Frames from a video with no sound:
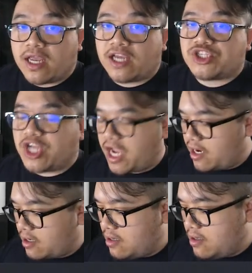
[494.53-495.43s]

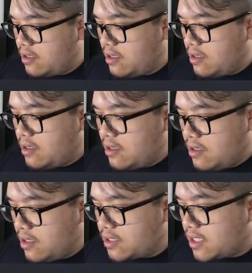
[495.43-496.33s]
hashtag.
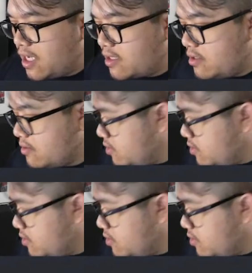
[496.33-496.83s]
It's like you